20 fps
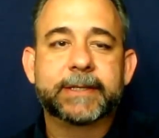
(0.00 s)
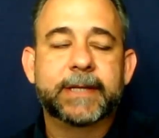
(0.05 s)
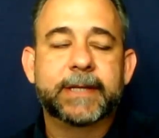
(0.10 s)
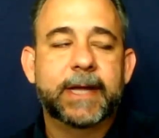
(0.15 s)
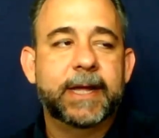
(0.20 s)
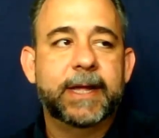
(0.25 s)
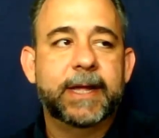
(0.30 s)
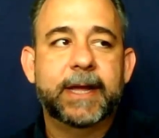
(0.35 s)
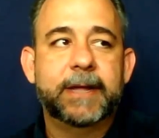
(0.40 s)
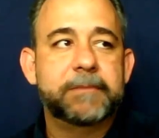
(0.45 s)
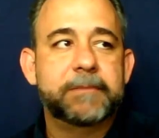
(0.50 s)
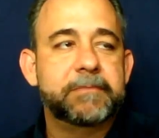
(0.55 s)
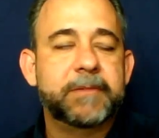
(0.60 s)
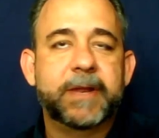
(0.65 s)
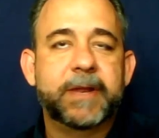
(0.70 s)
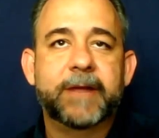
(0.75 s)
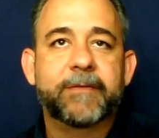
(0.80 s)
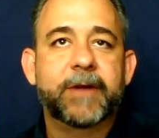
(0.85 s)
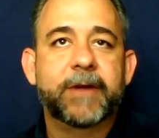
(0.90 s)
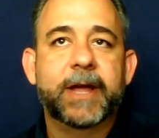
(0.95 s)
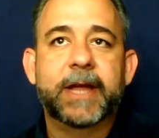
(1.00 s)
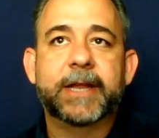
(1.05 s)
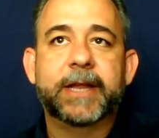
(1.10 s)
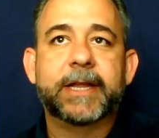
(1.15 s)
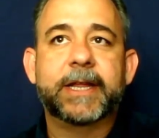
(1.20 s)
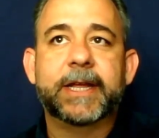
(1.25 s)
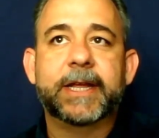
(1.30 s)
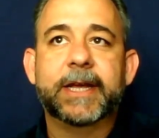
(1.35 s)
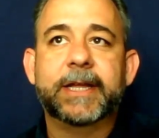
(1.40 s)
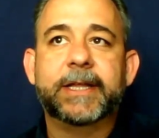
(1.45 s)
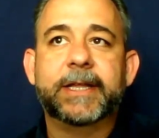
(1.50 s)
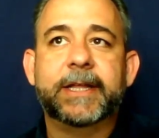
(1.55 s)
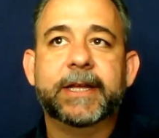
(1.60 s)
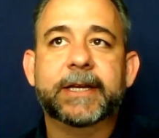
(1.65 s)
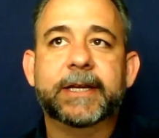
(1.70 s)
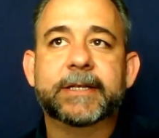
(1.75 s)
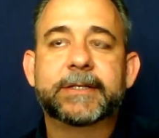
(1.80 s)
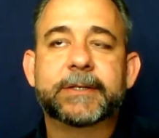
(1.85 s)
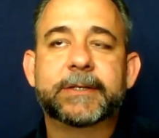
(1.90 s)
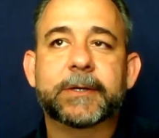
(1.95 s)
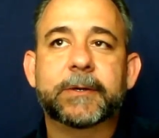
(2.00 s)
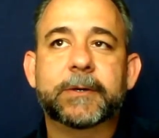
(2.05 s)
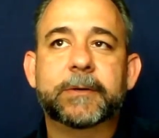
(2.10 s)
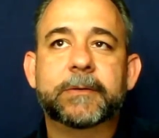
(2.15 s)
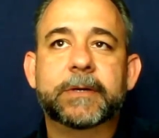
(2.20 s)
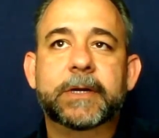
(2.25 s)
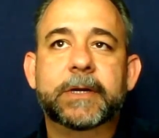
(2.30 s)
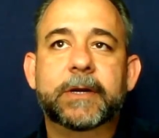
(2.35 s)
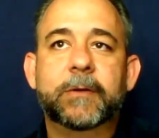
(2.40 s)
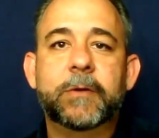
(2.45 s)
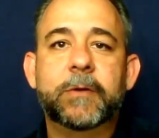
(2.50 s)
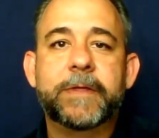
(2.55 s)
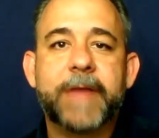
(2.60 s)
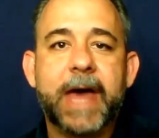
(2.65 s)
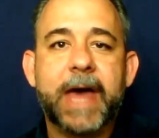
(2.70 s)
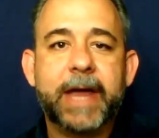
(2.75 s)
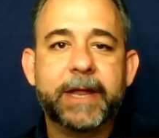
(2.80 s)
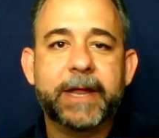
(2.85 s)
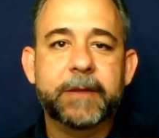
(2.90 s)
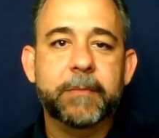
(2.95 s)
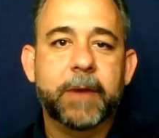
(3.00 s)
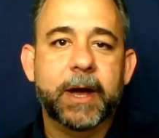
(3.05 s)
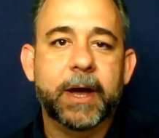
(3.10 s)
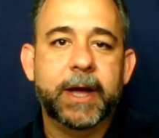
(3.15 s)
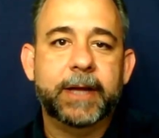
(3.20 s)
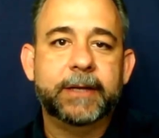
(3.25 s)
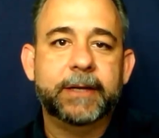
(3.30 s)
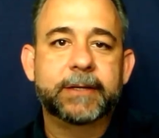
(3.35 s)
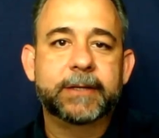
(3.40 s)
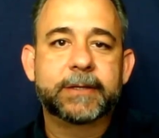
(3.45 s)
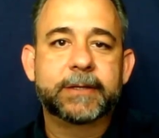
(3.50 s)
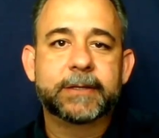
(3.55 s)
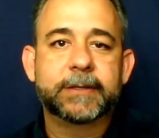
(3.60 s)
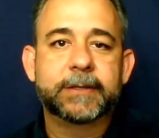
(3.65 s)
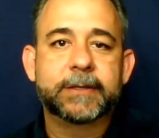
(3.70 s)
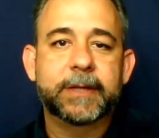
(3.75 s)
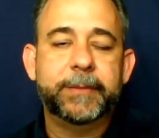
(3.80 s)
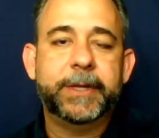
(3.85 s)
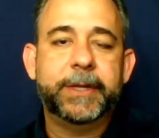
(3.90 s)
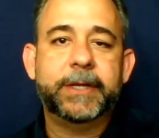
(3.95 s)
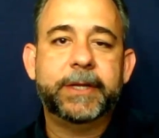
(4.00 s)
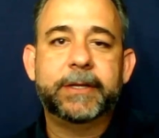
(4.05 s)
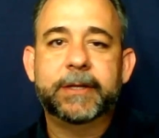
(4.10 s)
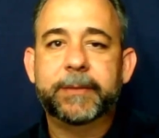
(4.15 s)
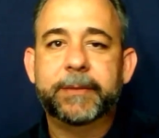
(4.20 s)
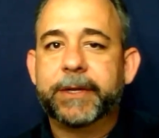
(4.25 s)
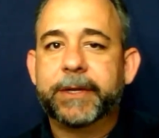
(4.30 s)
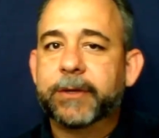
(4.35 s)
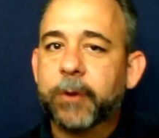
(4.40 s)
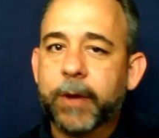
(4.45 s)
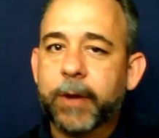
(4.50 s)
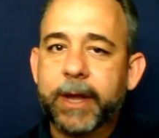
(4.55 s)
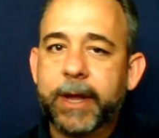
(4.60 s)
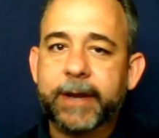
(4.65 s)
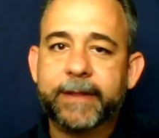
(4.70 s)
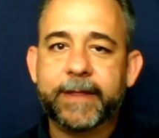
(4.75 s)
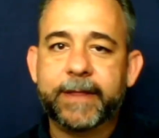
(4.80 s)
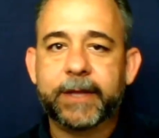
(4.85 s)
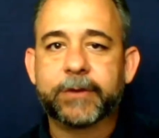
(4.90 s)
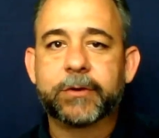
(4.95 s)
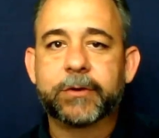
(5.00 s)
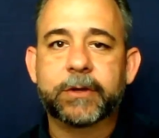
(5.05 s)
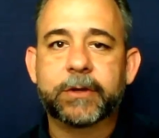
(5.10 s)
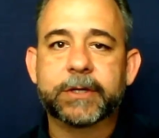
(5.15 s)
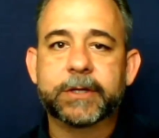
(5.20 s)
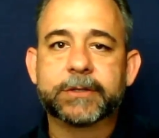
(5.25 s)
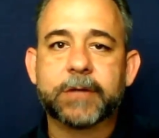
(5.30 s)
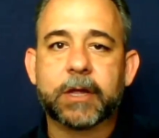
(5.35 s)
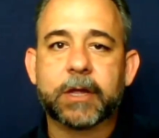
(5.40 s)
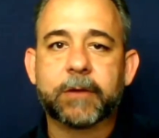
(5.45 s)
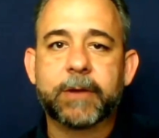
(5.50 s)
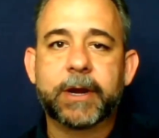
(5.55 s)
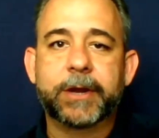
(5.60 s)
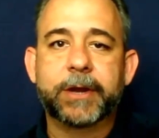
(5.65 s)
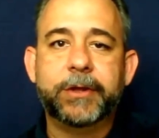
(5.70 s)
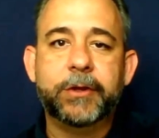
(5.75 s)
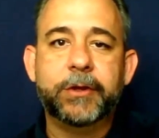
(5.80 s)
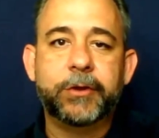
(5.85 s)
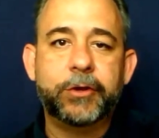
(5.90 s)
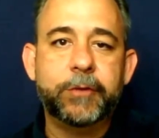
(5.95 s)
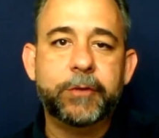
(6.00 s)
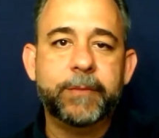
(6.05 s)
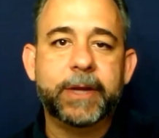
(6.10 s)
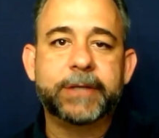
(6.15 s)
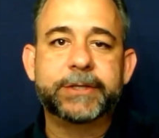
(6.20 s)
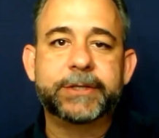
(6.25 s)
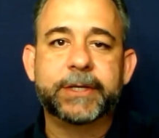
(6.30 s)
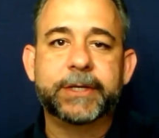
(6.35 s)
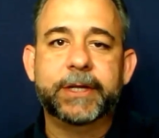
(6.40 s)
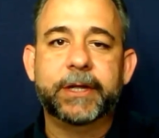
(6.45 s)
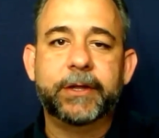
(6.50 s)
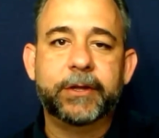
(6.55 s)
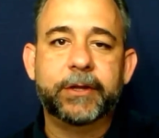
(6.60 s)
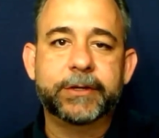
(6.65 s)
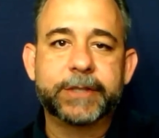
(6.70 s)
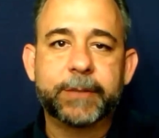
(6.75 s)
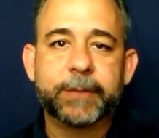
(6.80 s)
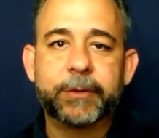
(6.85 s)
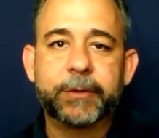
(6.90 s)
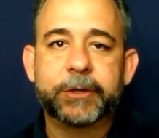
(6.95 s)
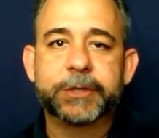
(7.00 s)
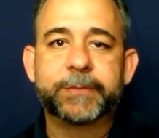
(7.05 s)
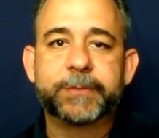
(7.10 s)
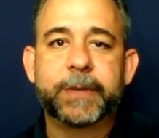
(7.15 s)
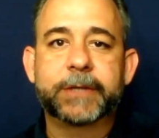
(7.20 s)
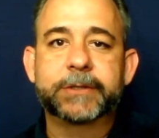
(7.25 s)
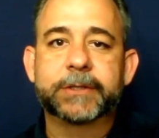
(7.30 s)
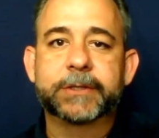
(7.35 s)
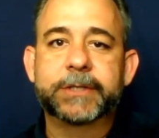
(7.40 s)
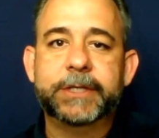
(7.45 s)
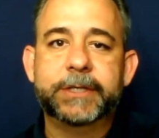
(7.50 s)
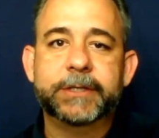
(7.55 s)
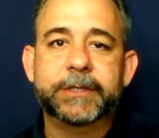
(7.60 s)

I've never had any idea. So with that in mind, let me go ahead and then turn this all around on you. And you mentioned that some of your specialties